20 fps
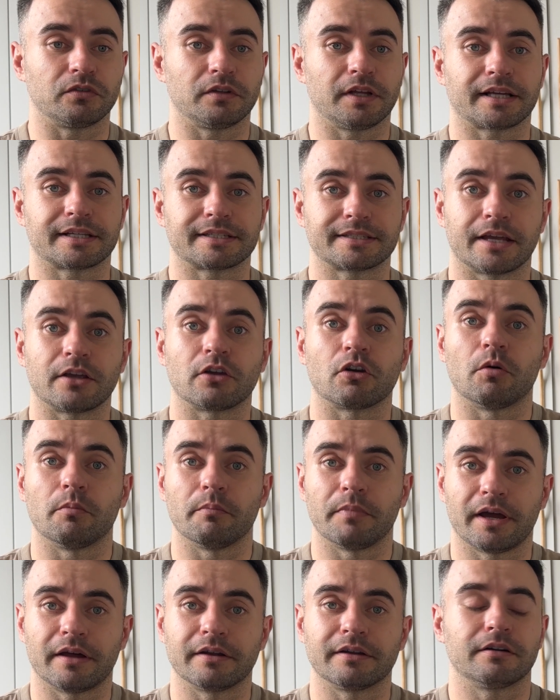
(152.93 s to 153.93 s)
like, say,
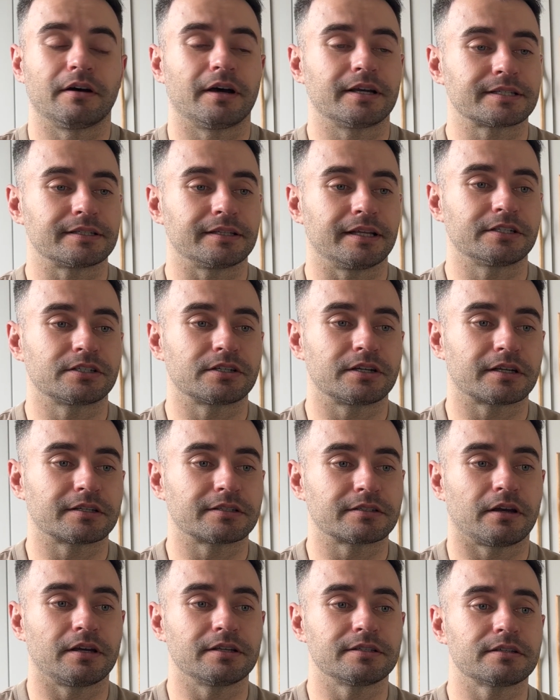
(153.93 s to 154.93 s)
compound and isolation
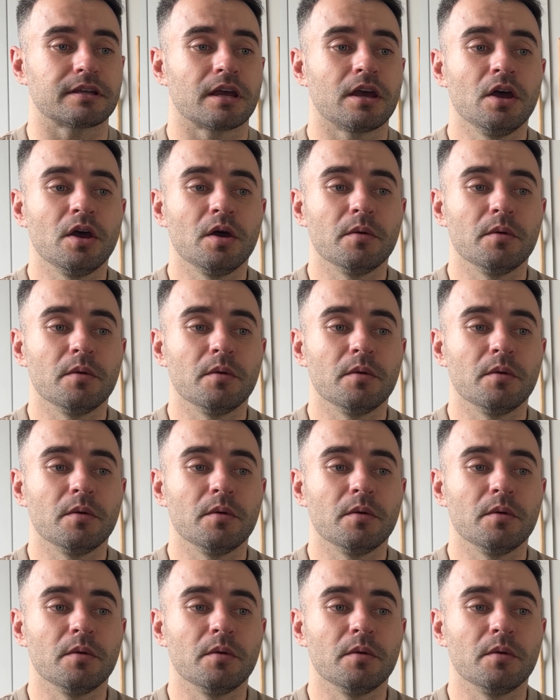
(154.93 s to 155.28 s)
exercises.